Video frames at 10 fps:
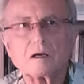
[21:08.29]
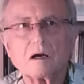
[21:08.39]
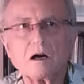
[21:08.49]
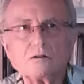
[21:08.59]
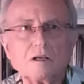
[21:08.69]

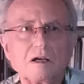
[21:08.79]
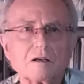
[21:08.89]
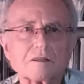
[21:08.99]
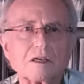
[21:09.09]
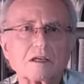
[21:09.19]
only, I
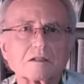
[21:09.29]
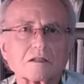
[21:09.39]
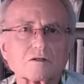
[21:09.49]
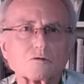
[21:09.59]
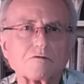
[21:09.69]
think, in a
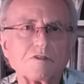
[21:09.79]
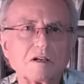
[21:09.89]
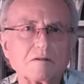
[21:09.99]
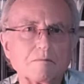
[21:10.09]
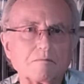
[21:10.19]
sort of
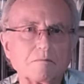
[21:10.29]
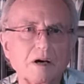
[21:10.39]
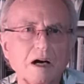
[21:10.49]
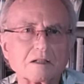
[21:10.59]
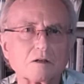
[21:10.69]
very
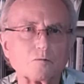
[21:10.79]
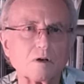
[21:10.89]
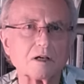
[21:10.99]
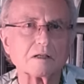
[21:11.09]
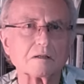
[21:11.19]
minor
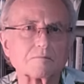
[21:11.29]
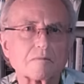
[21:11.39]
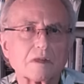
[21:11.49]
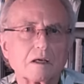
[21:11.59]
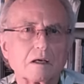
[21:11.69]
way.
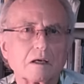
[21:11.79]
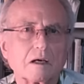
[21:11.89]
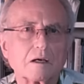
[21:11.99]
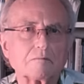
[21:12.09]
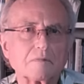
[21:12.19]

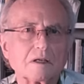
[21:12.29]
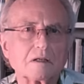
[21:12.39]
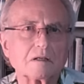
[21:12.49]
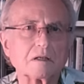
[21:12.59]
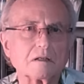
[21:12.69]

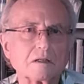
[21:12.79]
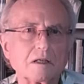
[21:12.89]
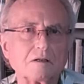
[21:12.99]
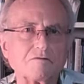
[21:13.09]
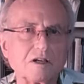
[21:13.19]
In
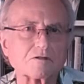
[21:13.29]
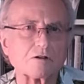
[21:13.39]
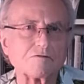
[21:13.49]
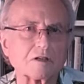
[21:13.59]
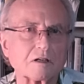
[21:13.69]
vitro
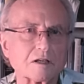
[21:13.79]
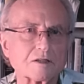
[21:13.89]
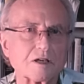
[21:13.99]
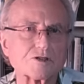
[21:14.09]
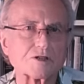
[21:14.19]

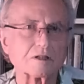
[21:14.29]
fertilization,